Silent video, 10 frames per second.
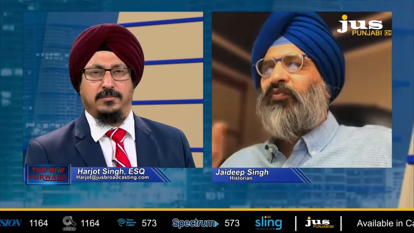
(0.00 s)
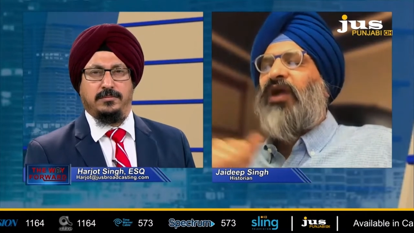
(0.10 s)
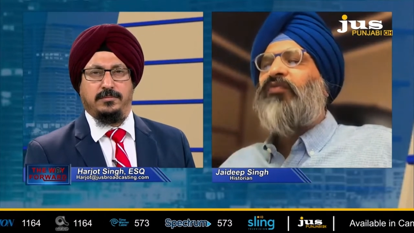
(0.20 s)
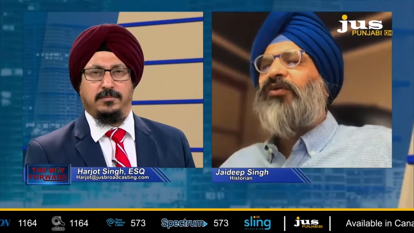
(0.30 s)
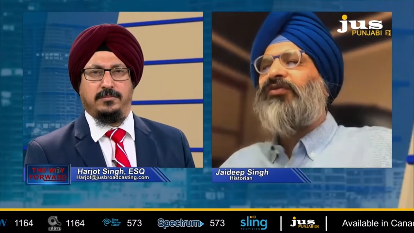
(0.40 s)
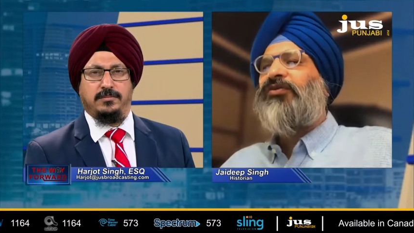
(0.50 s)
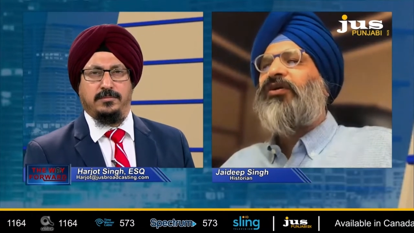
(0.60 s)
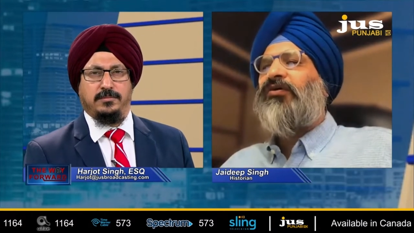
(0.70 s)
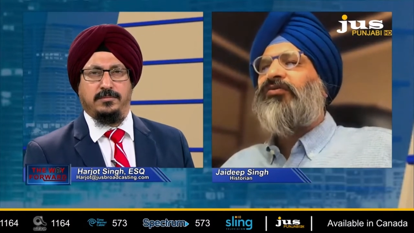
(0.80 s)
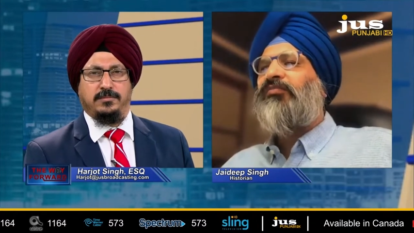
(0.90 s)
Speaker 1: white racial
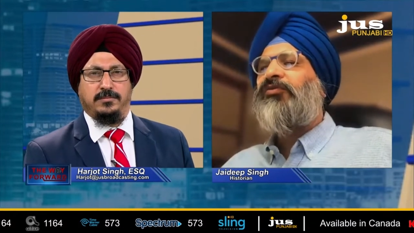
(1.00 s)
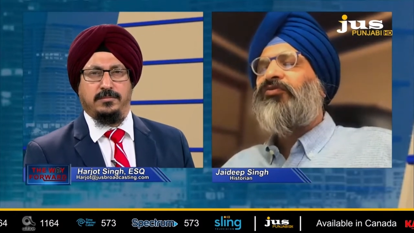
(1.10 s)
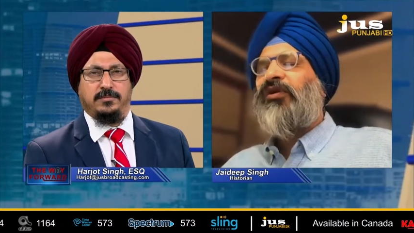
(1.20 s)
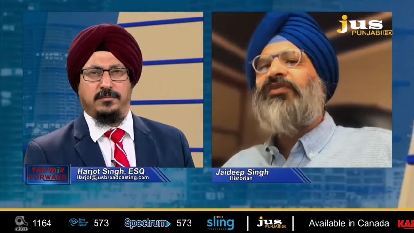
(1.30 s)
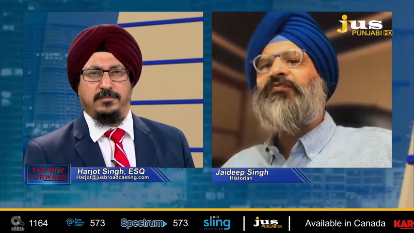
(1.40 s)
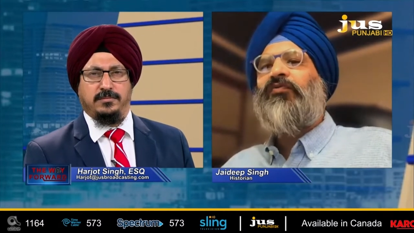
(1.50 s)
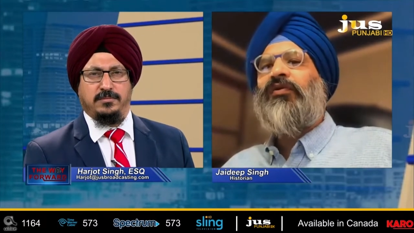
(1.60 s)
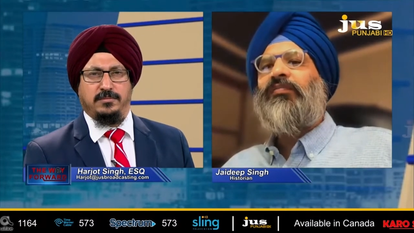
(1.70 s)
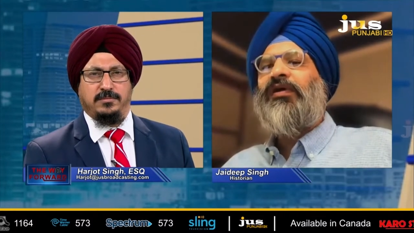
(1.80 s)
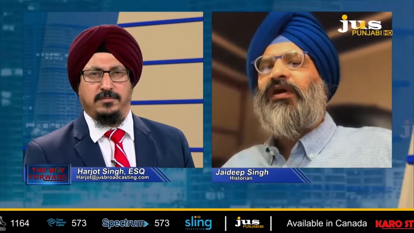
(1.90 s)
terrorism
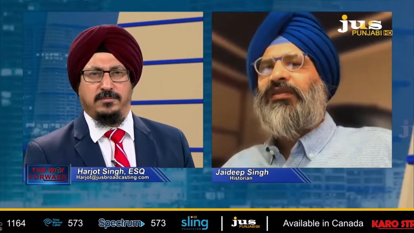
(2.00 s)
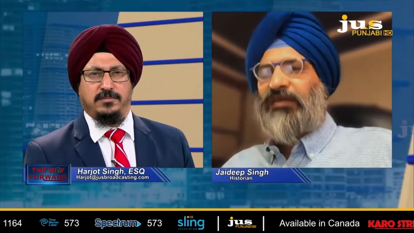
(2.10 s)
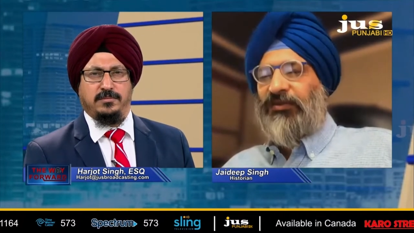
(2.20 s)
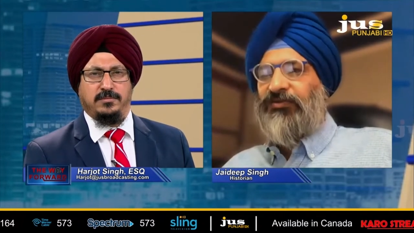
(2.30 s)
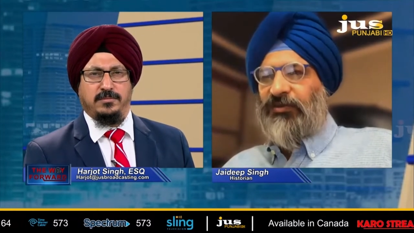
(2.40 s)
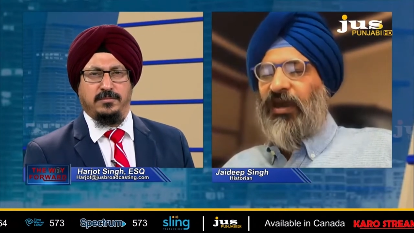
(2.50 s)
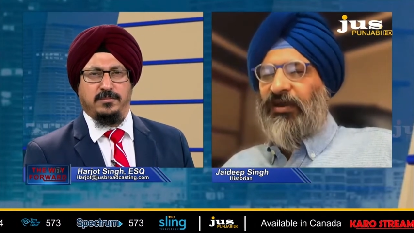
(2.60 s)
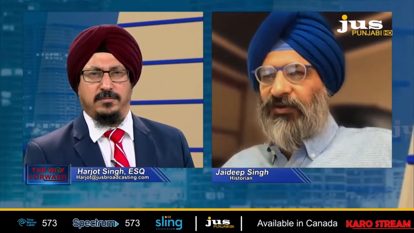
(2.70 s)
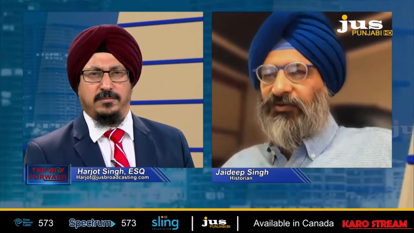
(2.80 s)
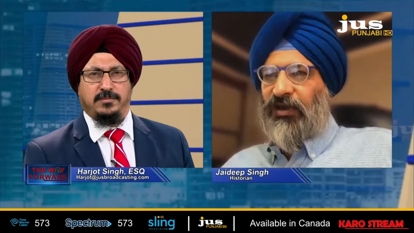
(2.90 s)
transformed the
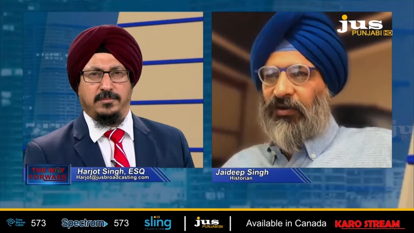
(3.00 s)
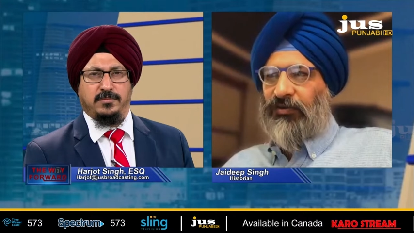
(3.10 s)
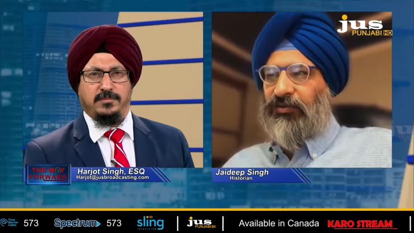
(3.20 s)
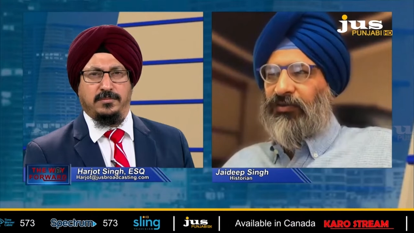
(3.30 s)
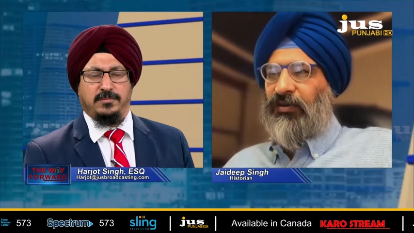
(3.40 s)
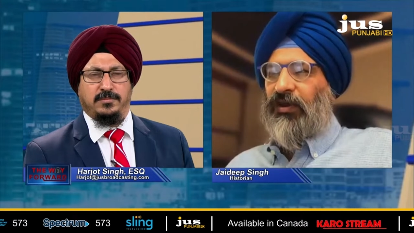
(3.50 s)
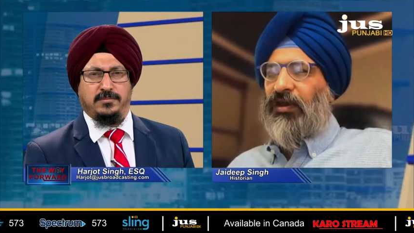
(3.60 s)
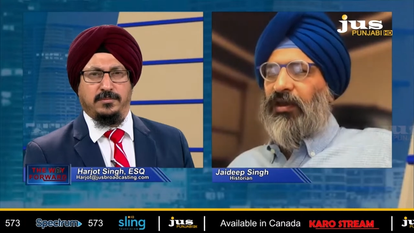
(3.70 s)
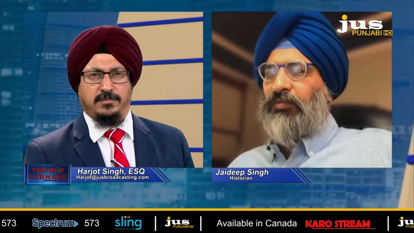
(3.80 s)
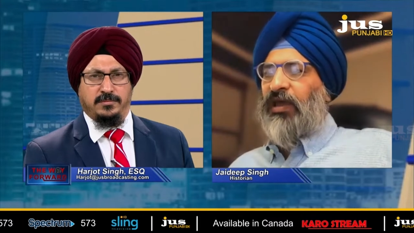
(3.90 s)
entire South
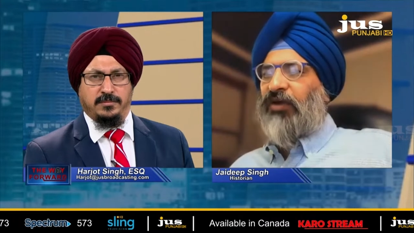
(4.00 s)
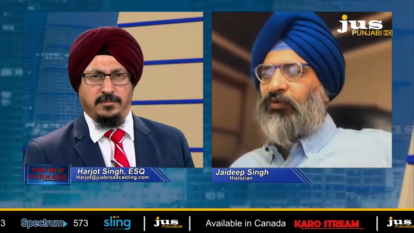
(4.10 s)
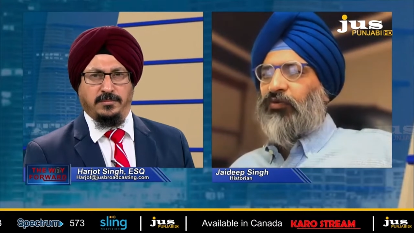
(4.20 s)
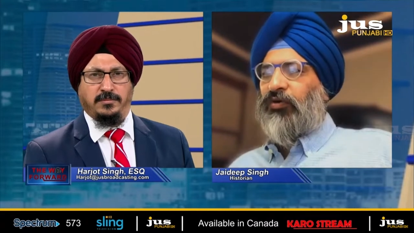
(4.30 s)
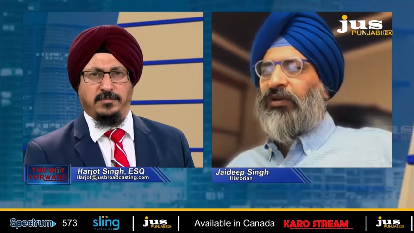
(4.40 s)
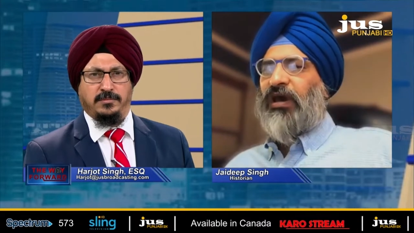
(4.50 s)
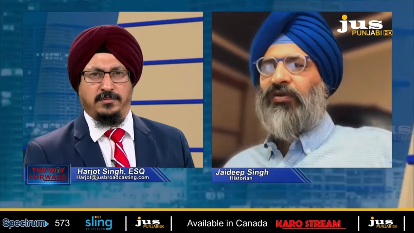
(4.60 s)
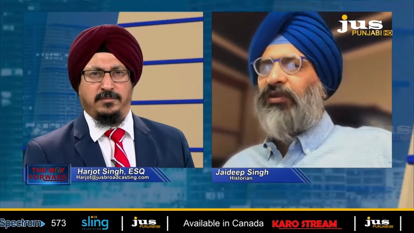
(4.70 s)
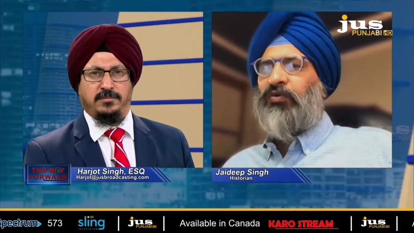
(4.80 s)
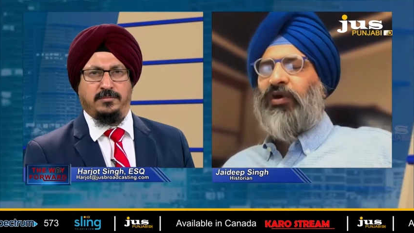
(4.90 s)
blacks were not
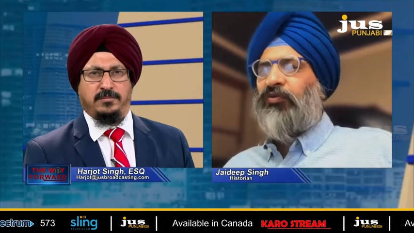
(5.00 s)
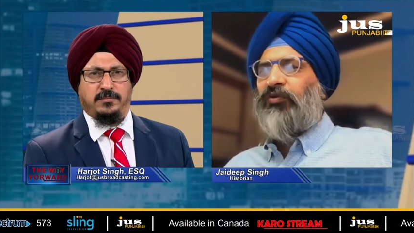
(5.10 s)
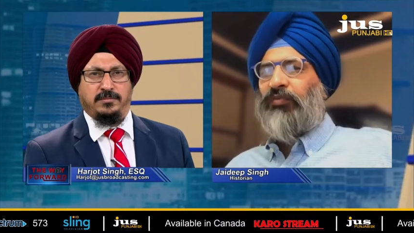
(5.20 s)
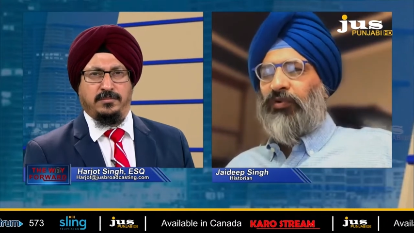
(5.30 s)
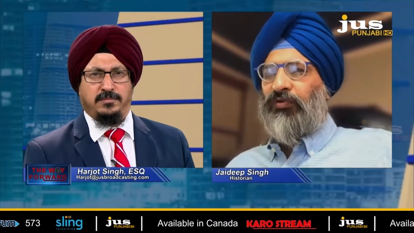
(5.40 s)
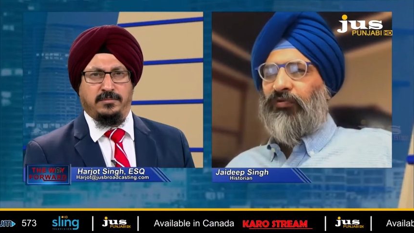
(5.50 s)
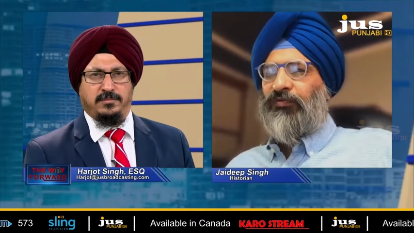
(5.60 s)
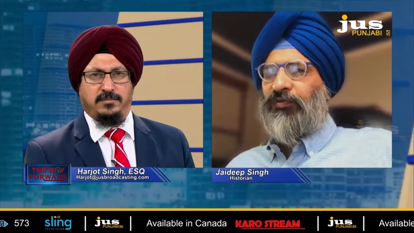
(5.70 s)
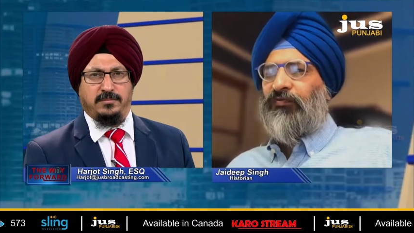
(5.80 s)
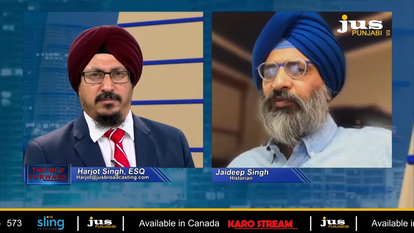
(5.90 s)
only quickly
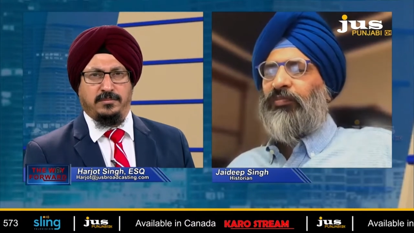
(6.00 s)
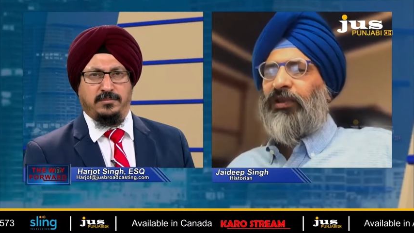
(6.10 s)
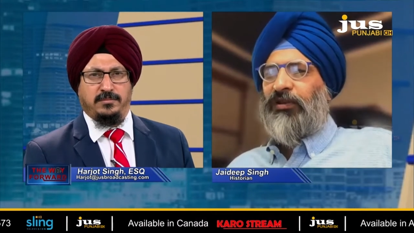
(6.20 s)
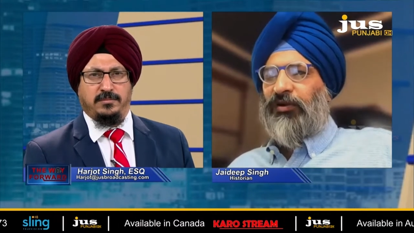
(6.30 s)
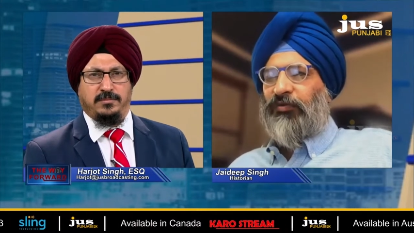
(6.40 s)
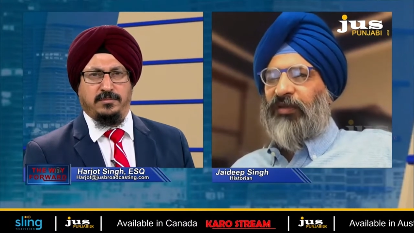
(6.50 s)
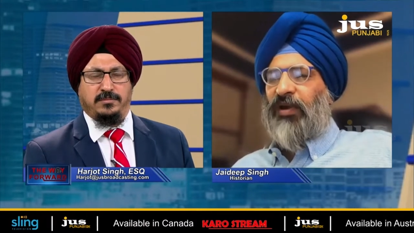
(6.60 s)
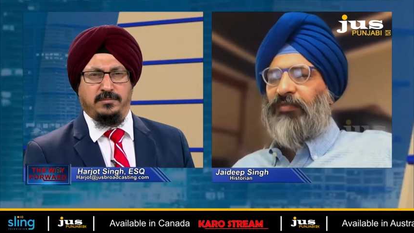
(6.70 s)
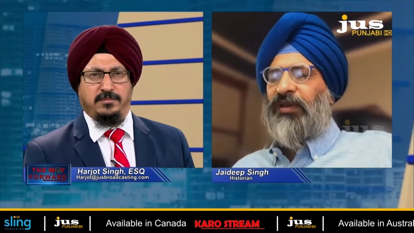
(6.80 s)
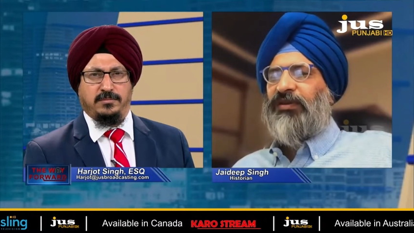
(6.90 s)
removed from the political arena
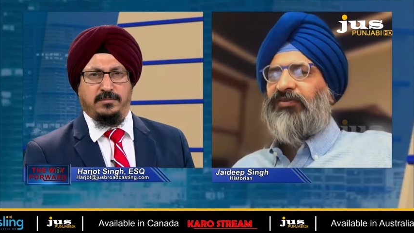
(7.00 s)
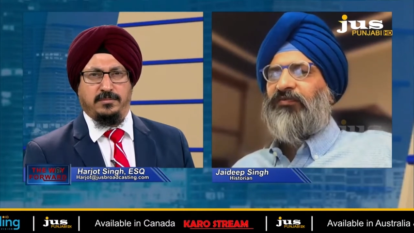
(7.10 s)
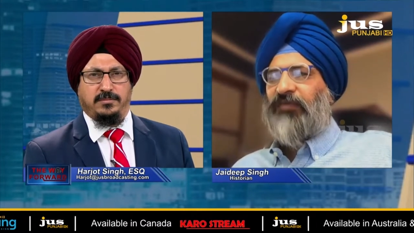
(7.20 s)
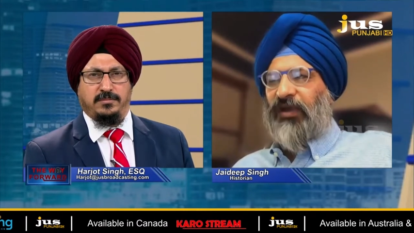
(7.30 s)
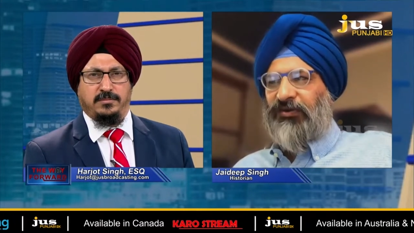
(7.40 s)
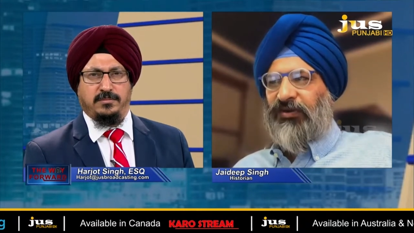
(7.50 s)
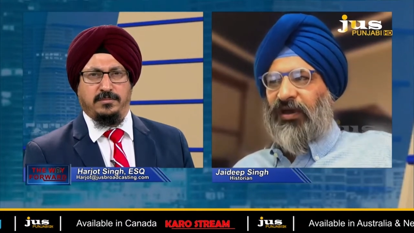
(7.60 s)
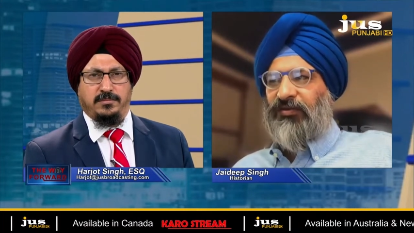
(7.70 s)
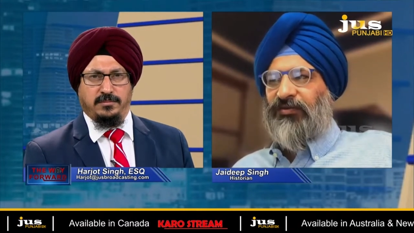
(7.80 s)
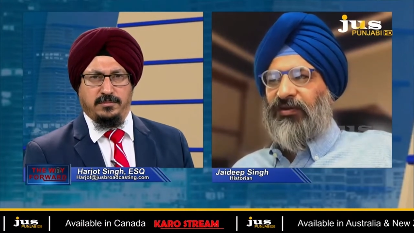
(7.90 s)
by being
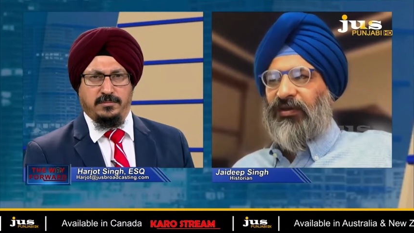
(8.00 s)
disenfranchised,